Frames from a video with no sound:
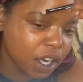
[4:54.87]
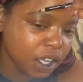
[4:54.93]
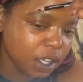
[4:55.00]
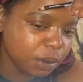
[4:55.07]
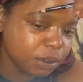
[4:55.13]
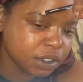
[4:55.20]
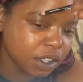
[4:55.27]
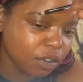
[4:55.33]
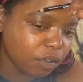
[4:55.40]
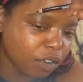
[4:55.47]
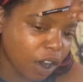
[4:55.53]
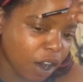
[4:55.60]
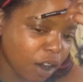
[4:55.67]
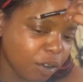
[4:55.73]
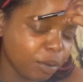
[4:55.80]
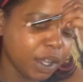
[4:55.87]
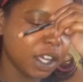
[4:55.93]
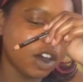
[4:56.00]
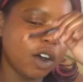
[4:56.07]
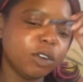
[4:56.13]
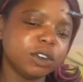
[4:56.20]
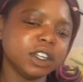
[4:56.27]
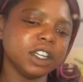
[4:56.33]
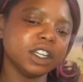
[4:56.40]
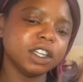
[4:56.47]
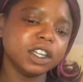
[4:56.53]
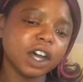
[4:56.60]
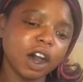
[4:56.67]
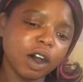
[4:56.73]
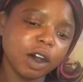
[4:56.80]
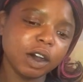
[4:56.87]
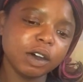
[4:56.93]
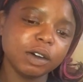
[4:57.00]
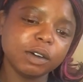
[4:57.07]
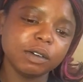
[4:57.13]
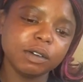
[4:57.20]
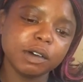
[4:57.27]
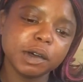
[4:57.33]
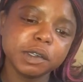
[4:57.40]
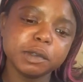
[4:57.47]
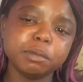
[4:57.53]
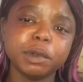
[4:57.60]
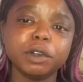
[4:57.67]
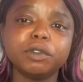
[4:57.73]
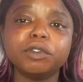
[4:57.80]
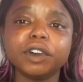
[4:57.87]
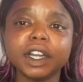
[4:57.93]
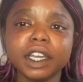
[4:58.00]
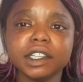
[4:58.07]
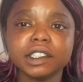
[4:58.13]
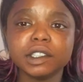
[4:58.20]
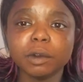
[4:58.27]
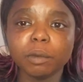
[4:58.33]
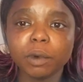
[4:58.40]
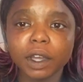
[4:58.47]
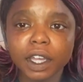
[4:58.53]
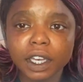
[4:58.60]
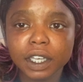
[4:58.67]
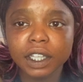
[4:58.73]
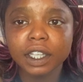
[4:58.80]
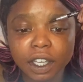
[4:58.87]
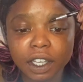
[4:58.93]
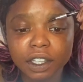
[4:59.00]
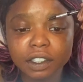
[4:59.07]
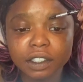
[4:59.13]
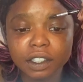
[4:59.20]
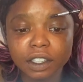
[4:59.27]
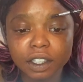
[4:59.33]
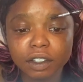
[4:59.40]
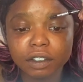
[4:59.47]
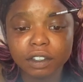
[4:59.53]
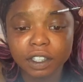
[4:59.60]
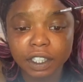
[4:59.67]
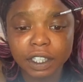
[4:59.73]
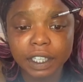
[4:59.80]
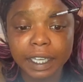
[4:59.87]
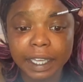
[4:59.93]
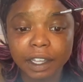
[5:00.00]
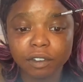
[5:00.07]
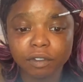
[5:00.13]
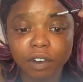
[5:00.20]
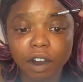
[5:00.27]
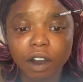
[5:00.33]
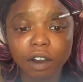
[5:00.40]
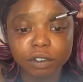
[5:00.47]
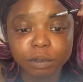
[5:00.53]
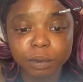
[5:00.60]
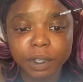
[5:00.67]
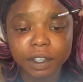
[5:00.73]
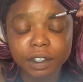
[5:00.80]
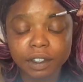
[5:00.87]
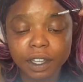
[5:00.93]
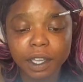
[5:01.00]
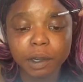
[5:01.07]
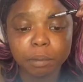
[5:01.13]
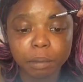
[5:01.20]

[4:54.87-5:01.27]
he was involved with on the low, but friends, the one he's literally involved with in